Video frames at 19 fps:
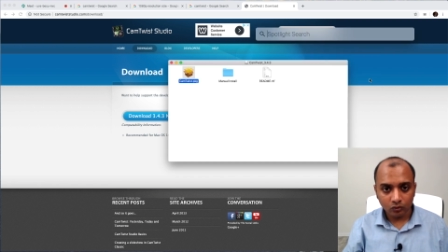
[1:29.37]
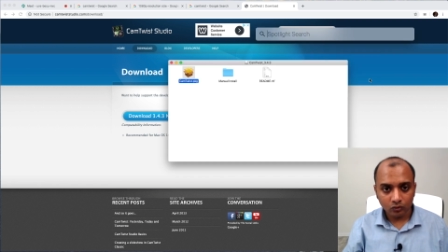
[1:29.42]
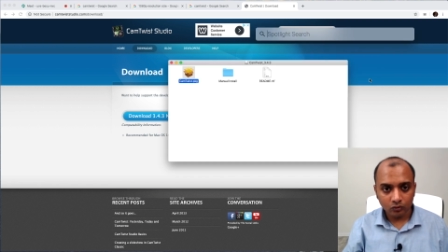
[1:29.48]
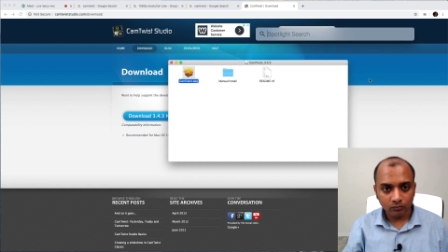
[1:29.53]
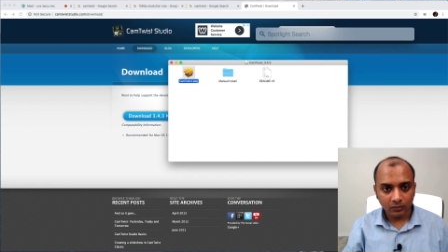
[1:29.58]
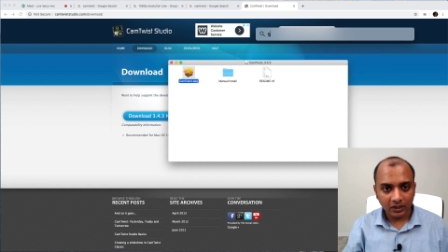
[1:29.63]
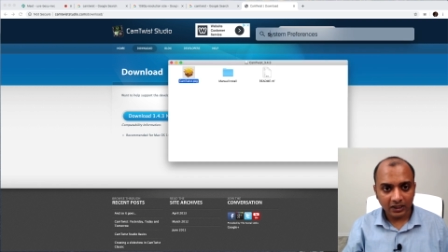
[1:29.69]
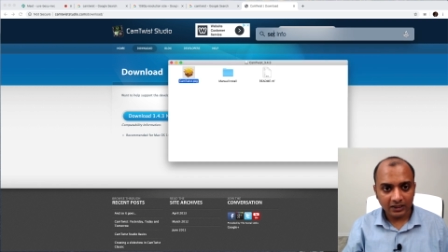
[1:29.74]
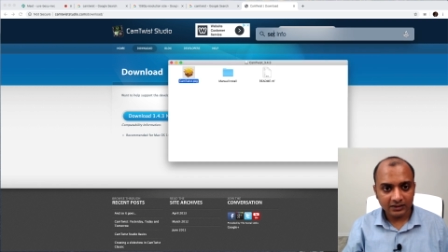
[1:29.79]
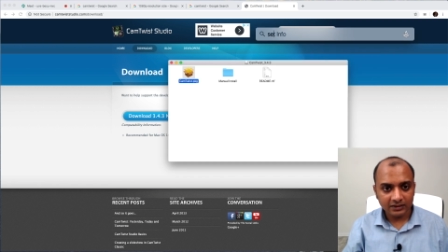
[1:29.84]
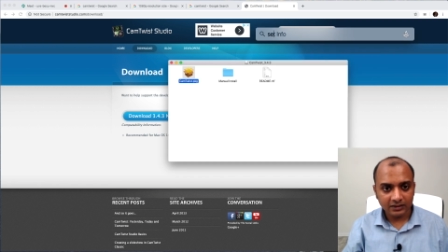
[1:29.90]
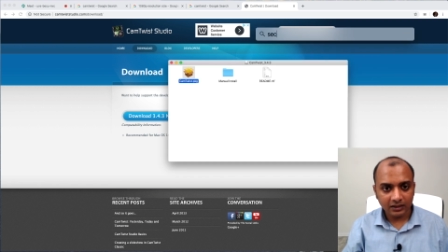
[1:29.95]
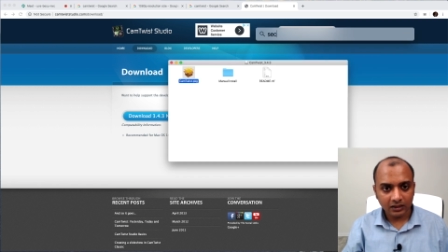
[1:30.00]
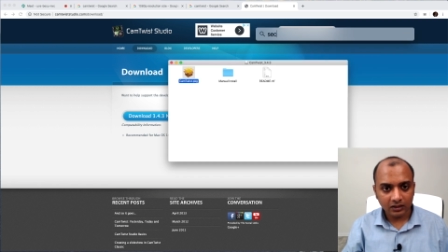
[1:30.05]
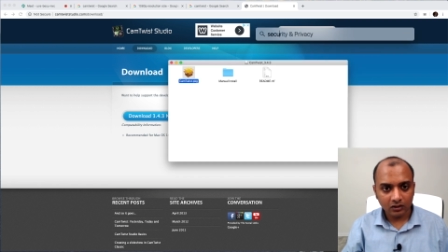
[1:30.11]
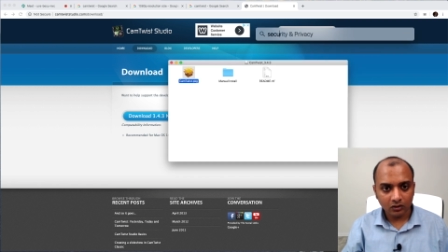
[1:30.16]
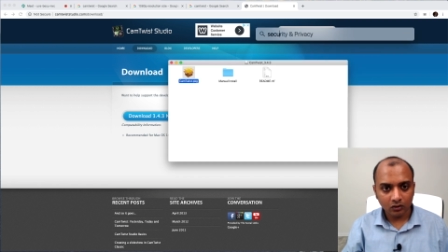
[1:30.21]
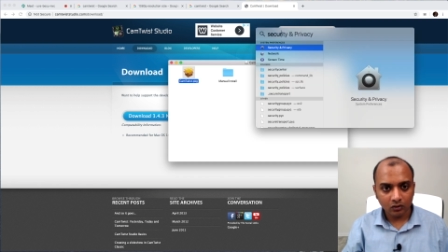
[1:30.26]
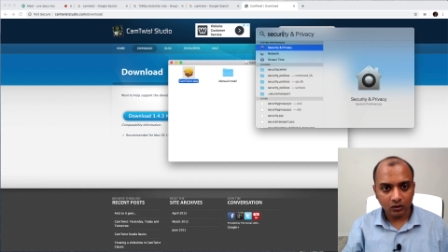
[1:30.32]
my
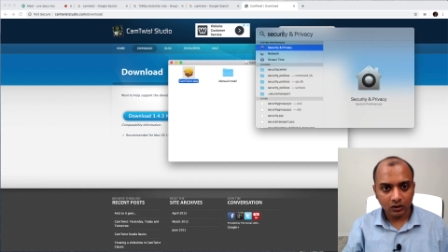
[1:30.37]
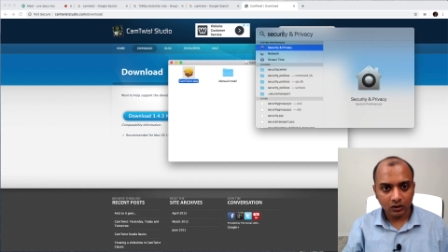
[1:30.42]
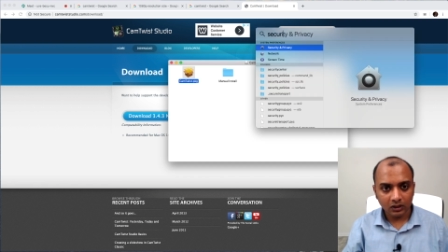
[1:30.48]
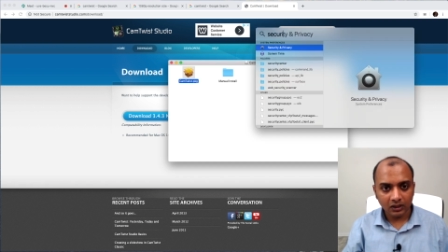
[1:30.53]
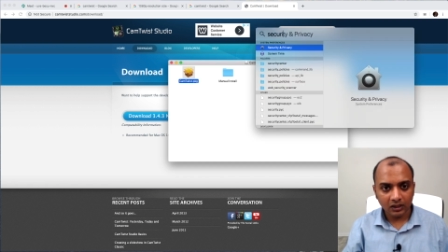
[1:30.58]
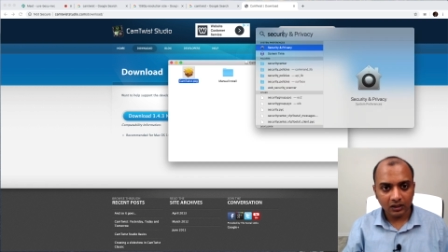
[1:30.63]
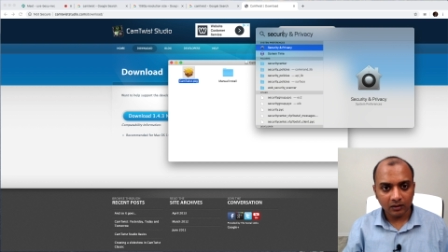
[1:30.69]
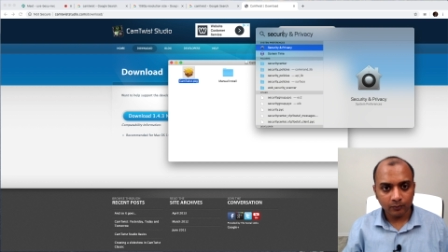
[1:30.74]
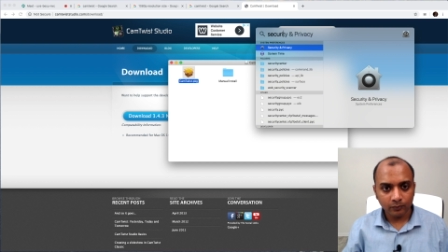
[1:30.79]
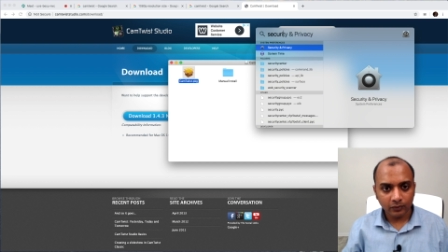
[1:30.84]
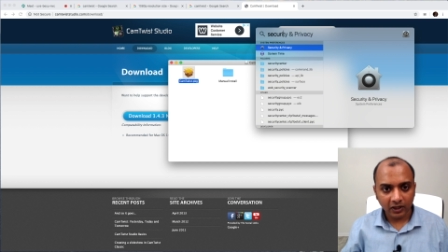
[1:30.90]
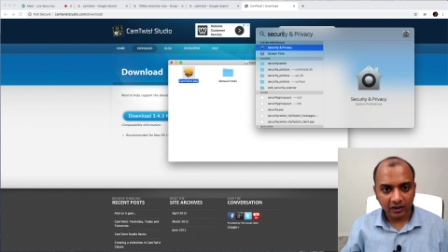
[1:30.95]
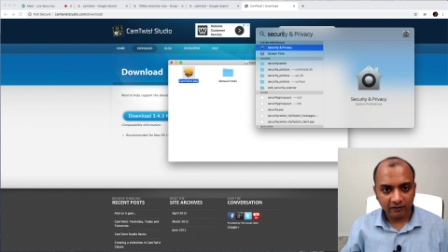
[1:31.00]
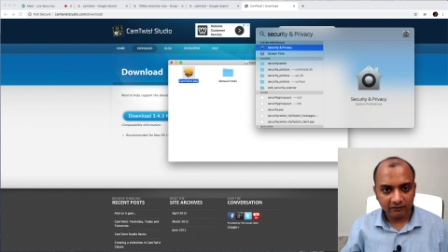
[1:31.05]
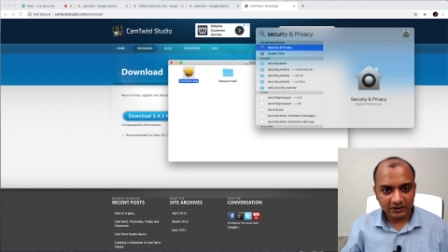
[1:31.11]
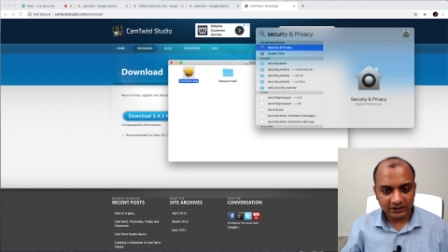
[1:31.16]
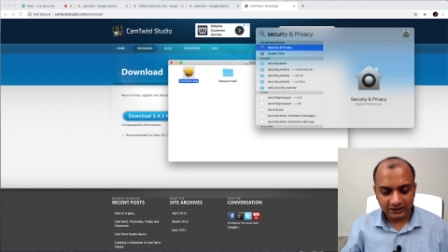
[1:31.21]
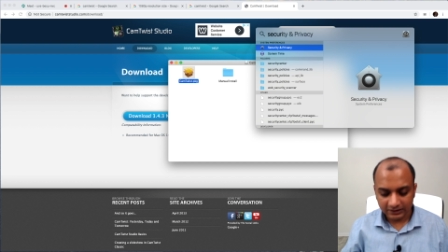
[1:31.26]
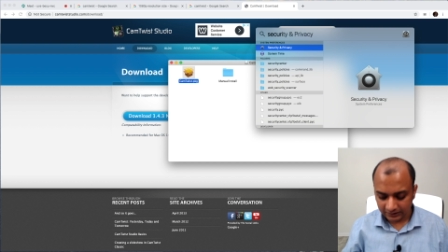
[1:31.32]
security and
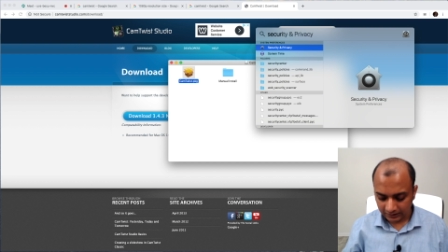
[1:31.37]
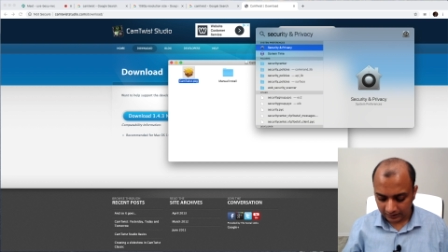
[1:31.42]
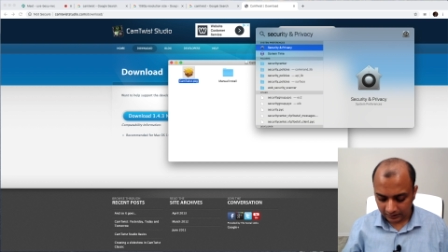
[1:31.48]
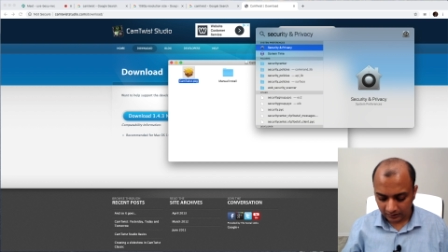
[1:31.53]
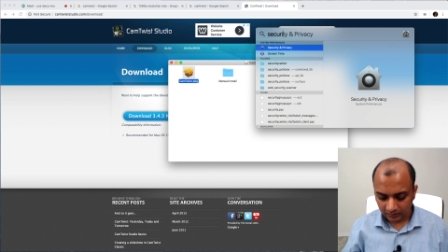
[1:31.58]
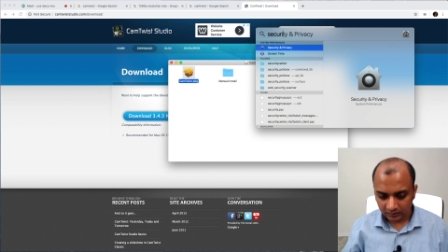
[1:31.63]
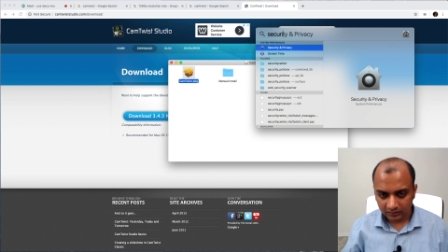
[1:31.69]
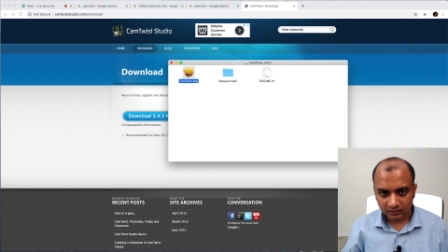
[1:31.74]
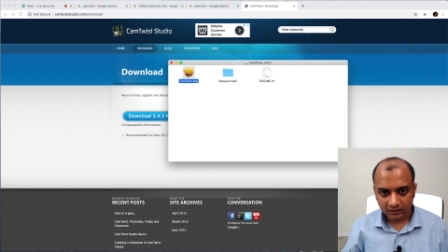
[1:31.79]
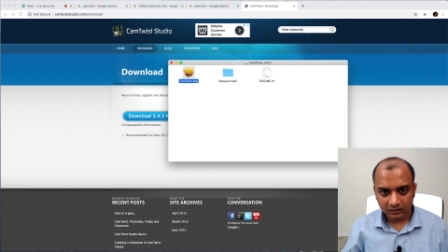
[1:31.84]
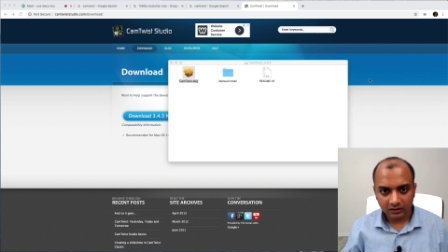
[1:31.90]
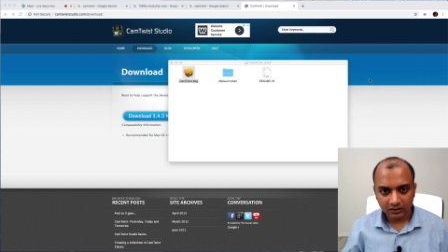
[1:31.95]
privacy settings.